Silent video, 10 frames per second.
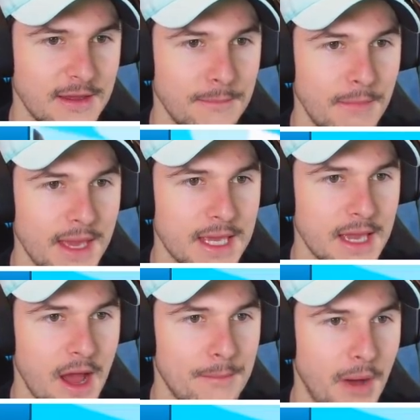Making
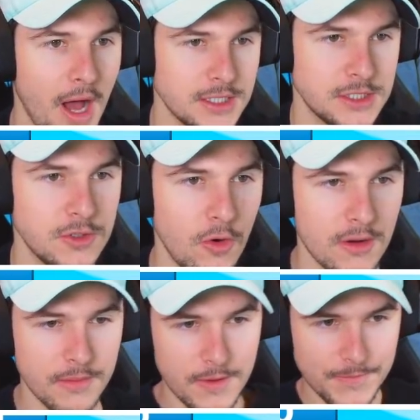a boss
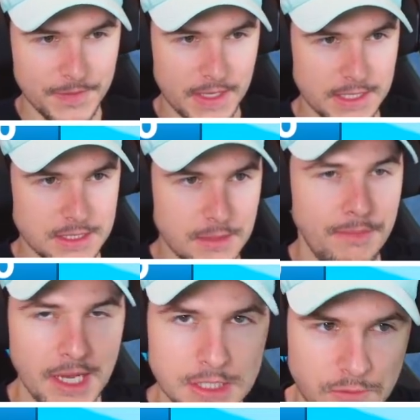storm is the
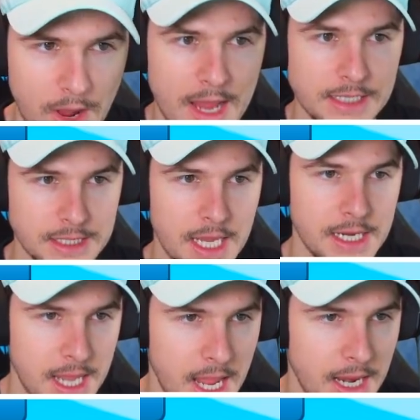best way to get
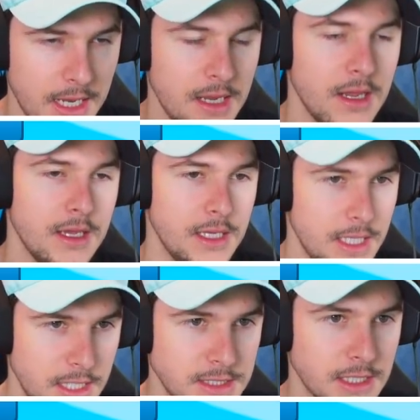candy
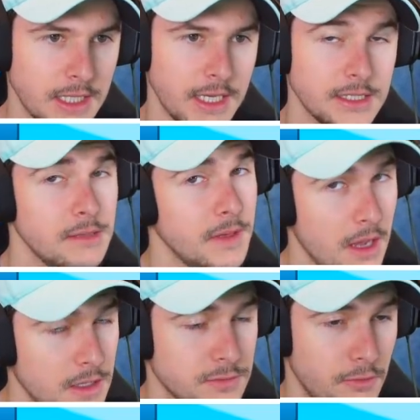easily, except it
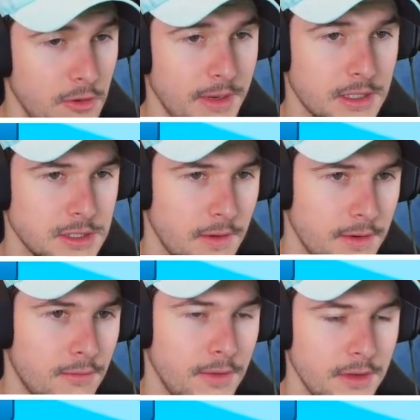costs Robux, so I
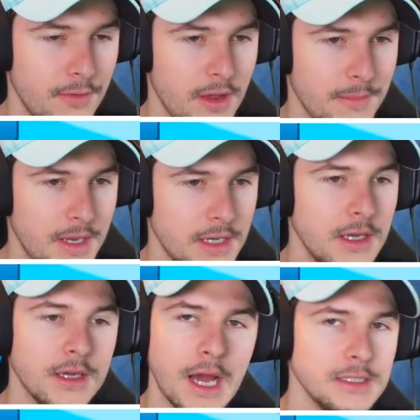don't really recommend.
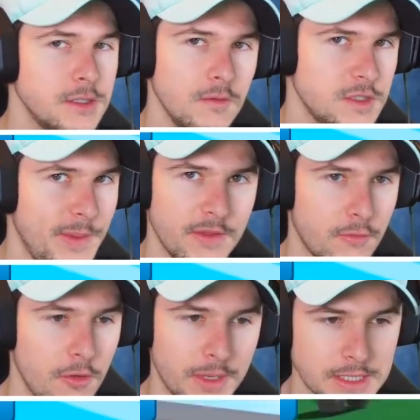Guys, don't spend the
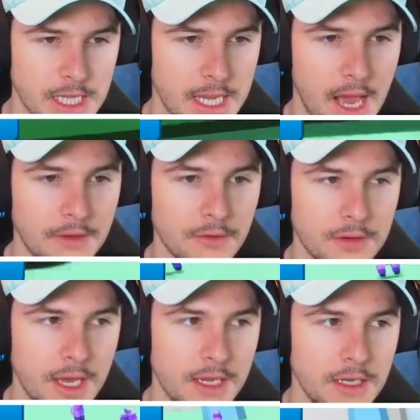Robux like I do,
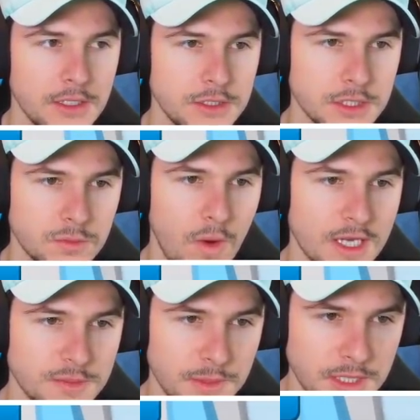okay? Just
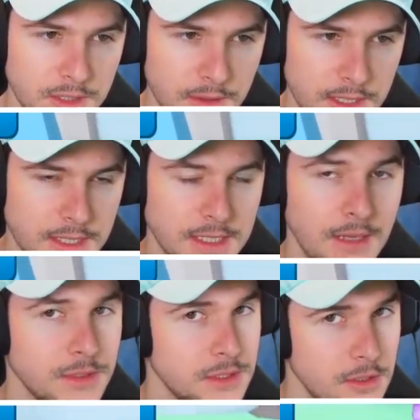watch me do it, because
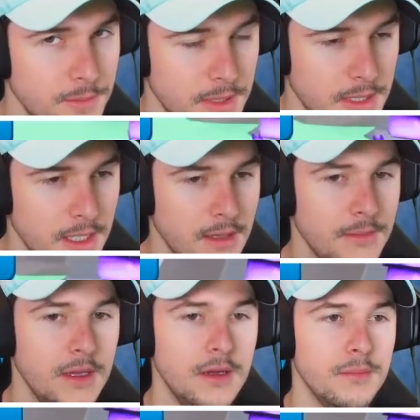I'm stupid and
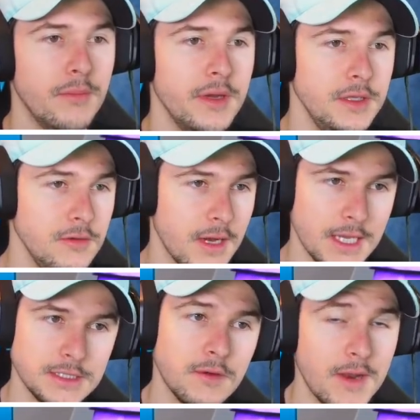dumb, but you
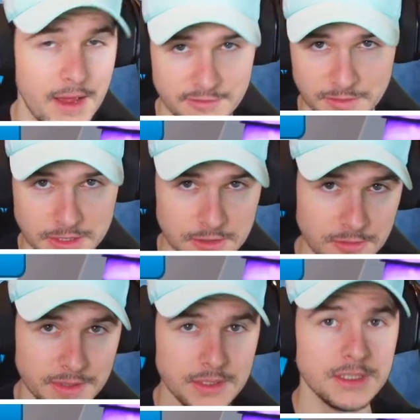guys don't have to be
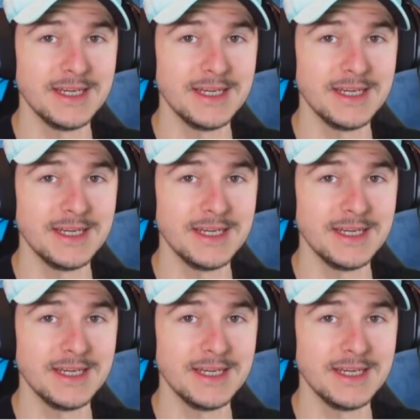stupid.